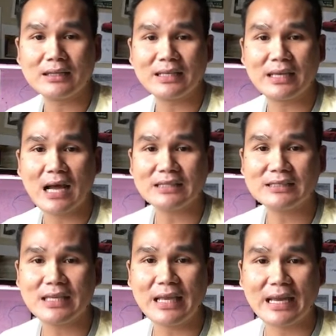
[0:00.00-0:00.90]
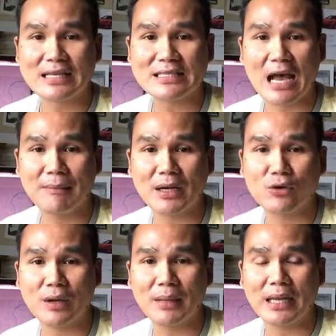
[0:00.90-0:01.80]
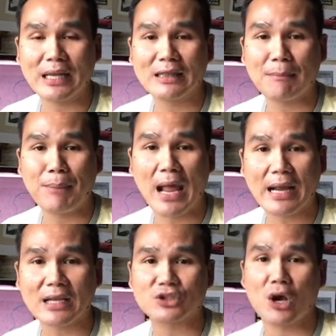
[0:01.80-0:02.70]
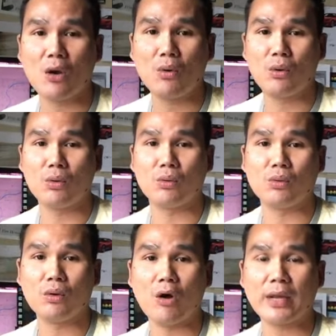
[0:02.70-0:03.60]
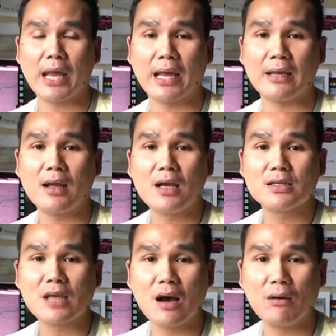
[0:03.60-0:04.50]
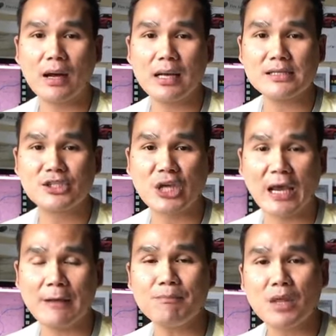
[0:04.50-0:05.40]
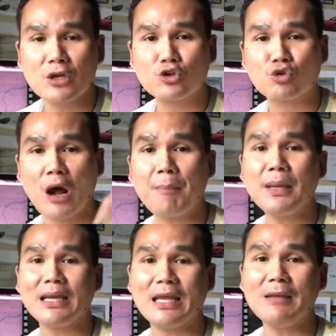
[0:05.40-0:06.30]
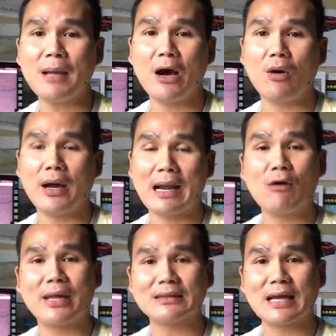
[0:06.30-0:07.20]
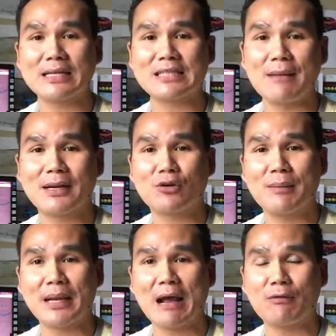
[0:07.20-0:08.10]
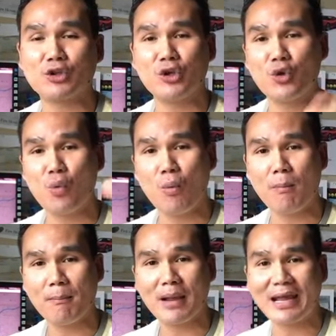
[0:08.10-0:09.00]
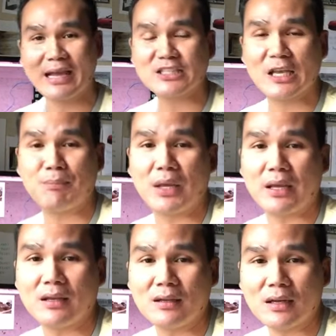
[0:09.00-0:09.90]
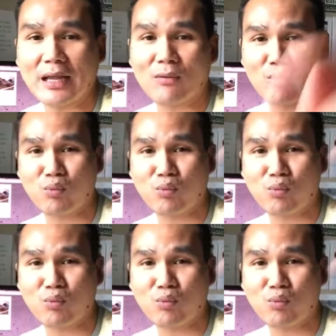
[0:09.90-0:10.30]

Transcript: Did not see an assignment agreement in the package. Oh, okay. So Jane, drop me an email and I'll get that assignment agreement out to you ASAP, like